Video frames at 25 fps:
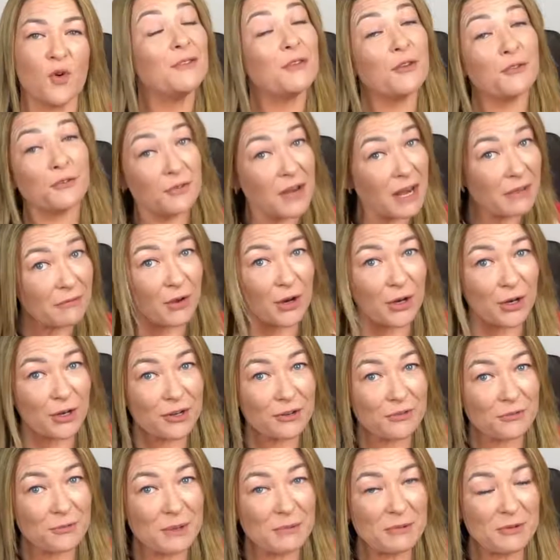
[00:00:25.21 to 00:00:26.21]
If you've never heard
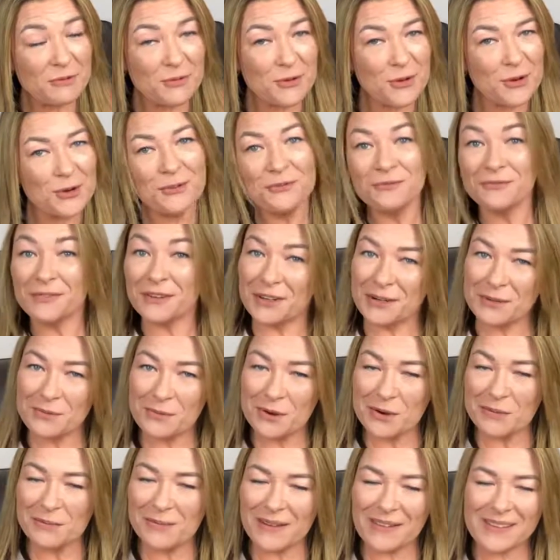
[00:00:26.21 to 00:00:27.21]
of me before, very
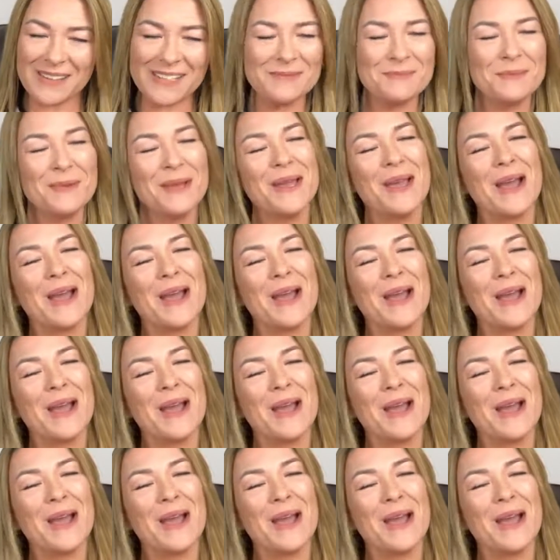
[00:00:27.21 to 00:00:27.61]
warm welcome.